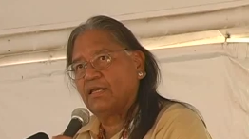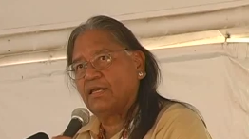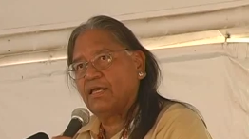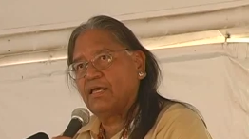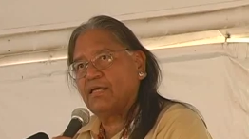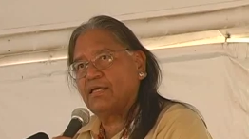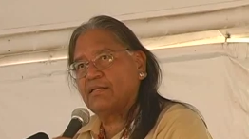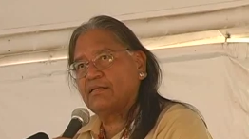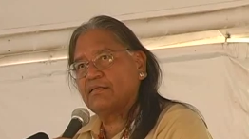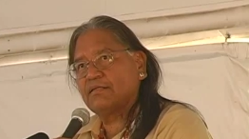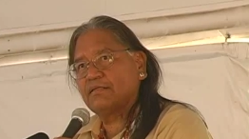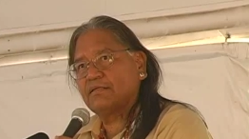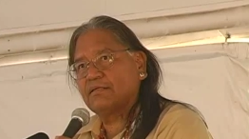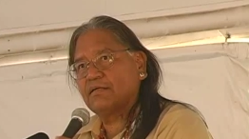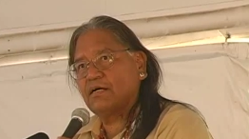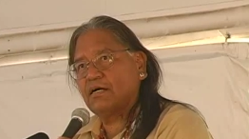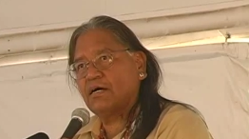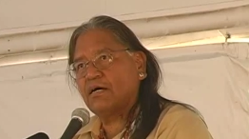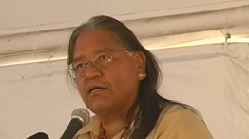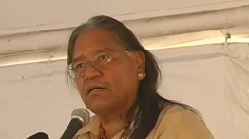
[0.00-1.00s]
and
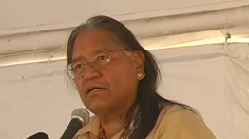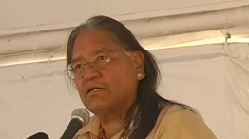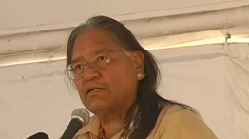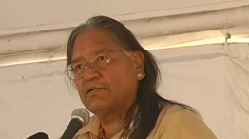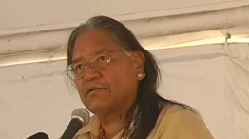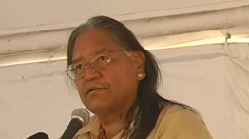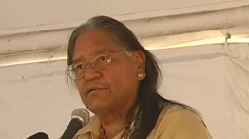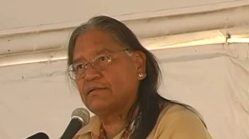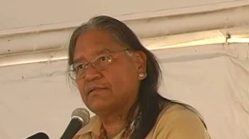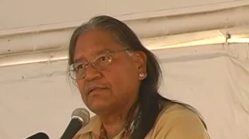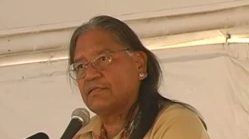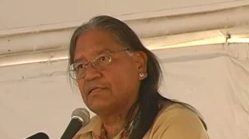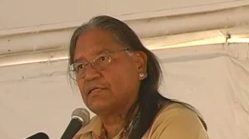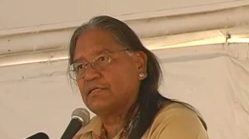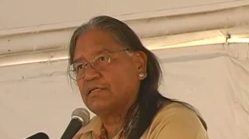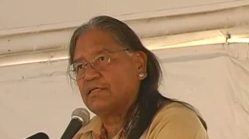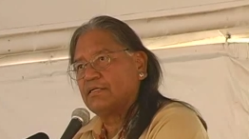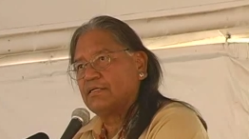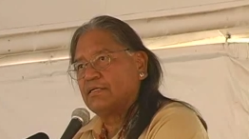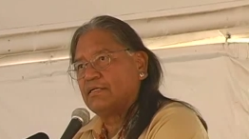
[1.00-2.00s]
honor
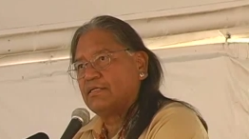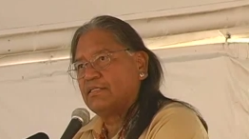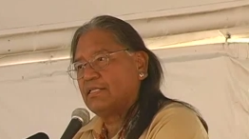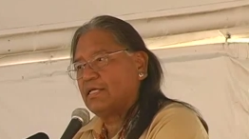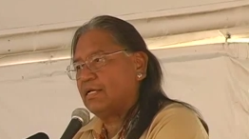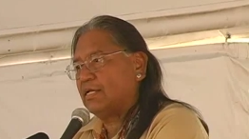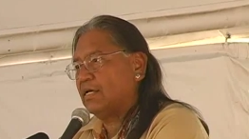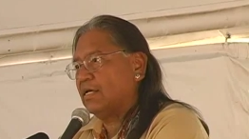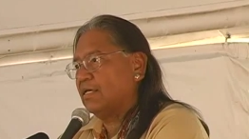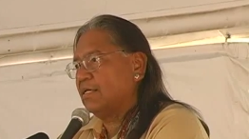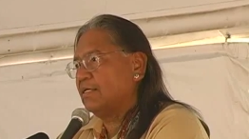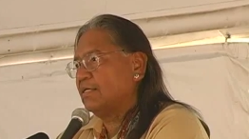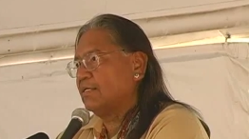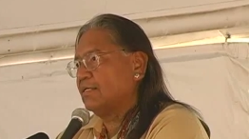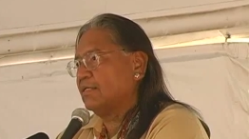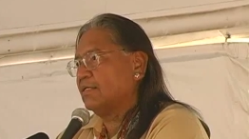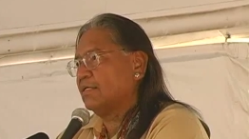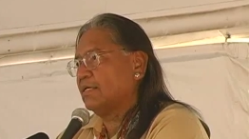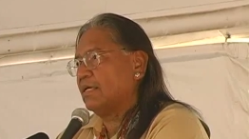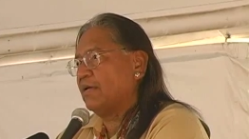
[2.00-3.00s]
that I
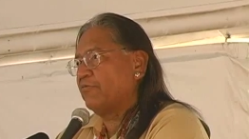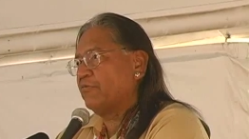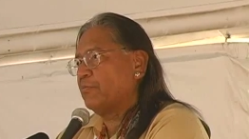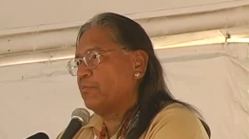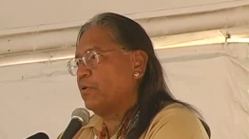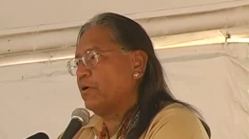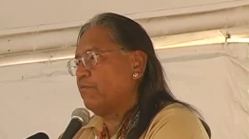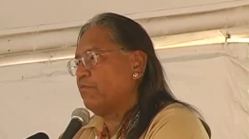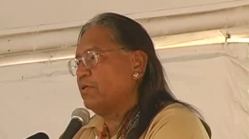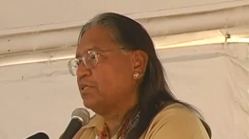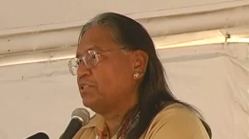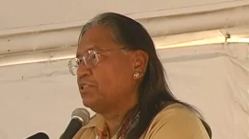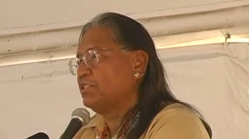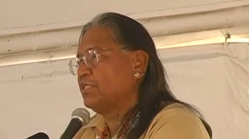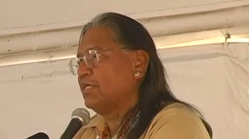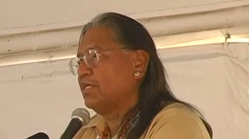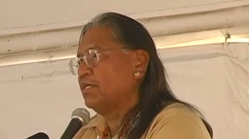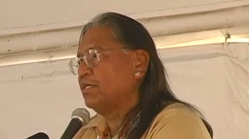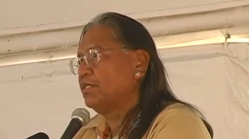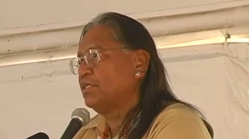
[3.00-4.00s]
have the privilege
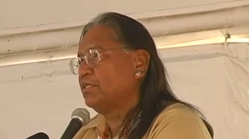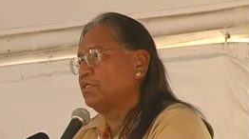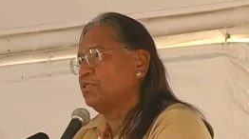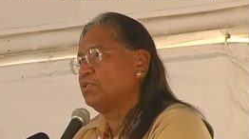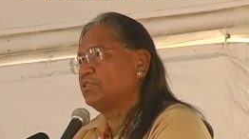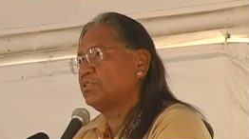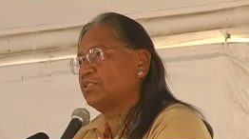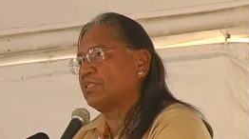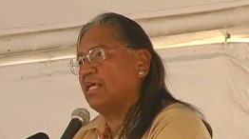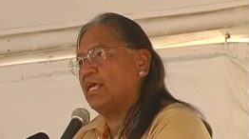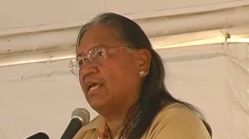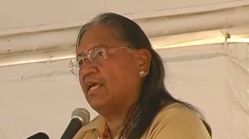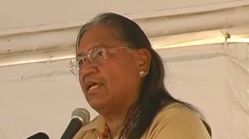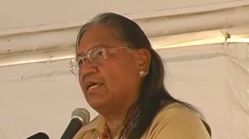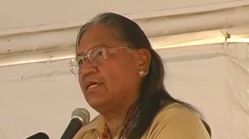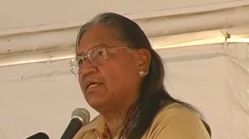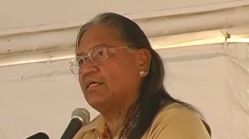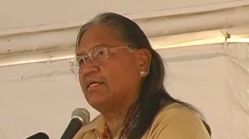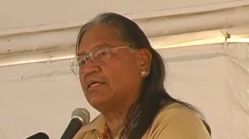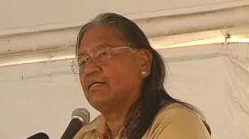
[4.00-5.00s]
to introduce
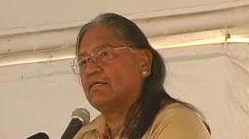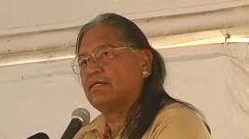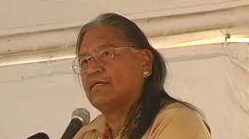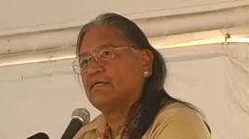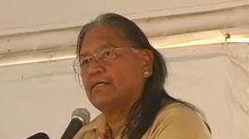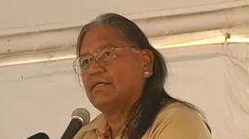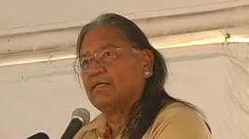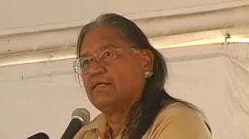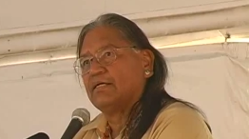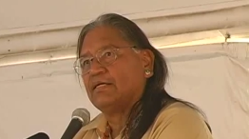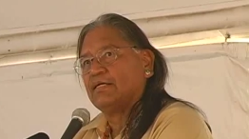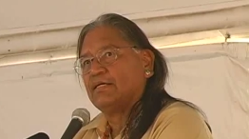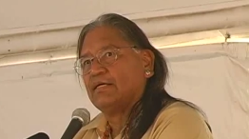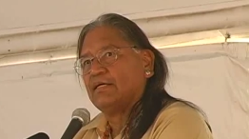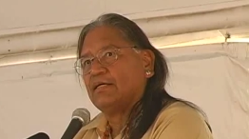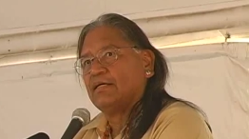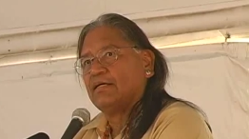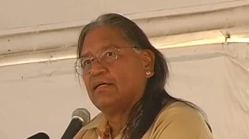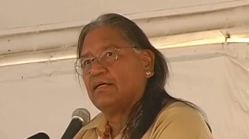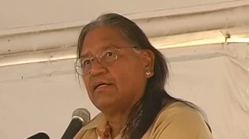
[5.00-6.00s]
a
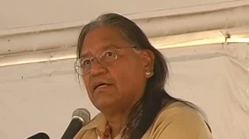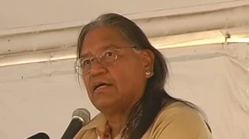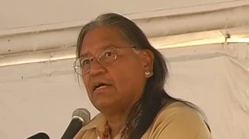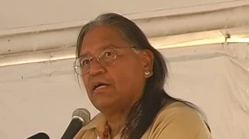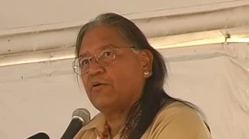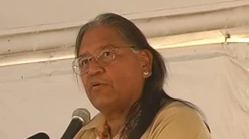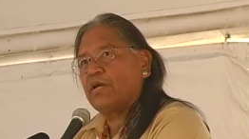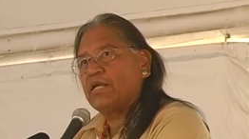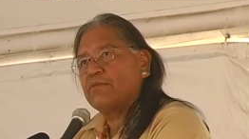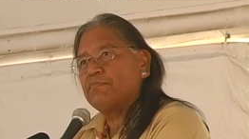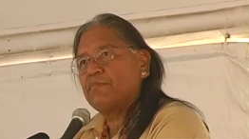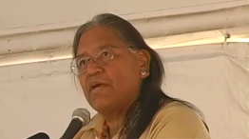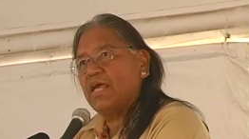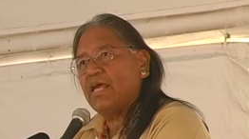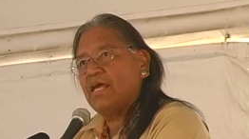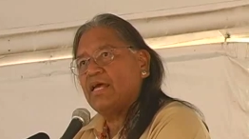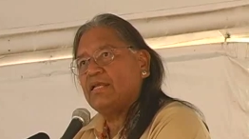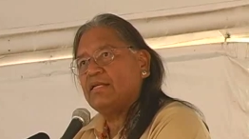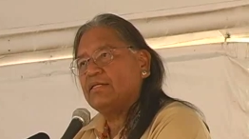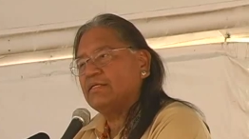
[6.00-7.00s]
great
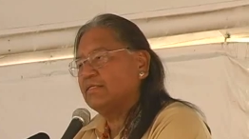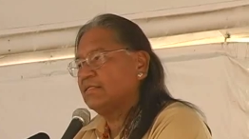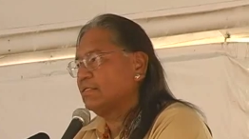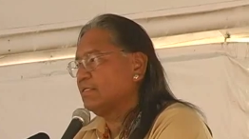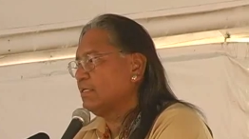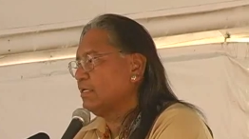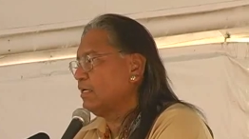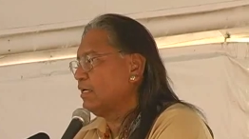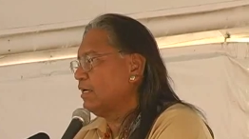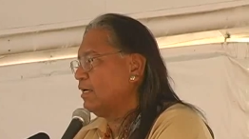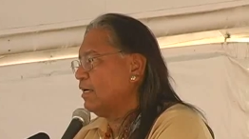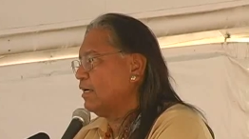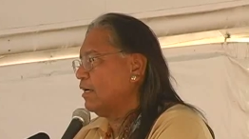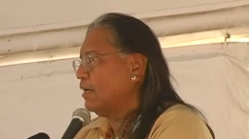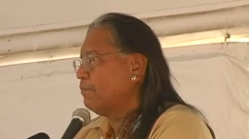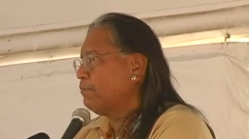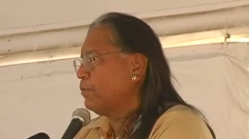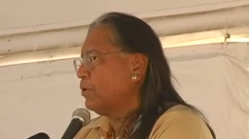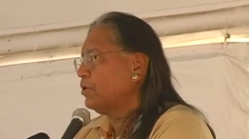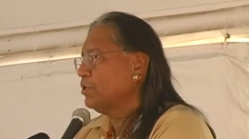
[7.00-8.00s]
man,
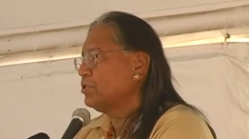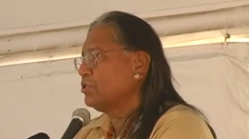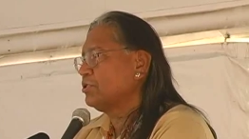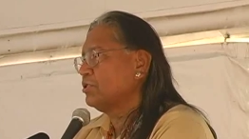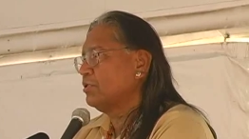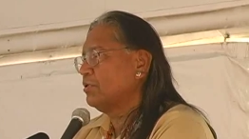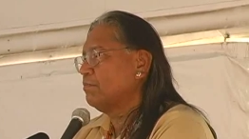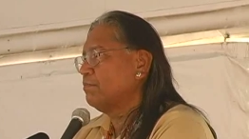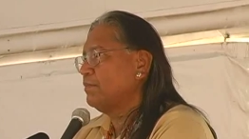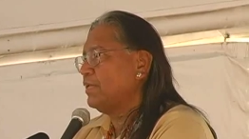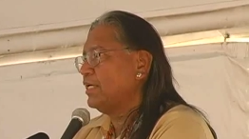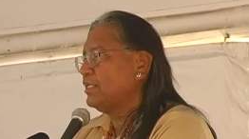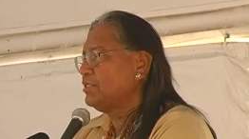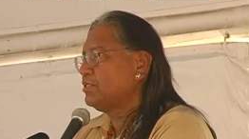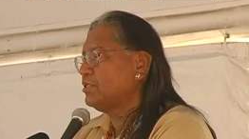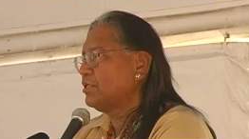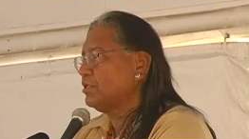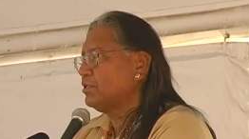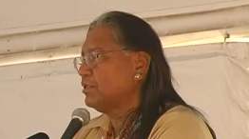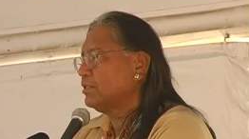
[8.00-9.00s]
a personal
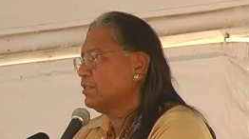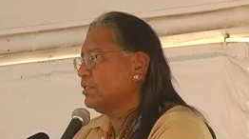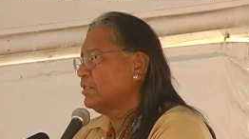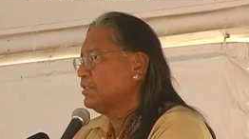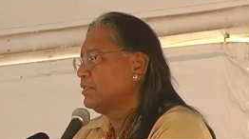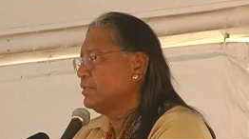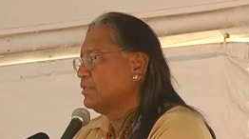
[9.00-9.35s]
mentor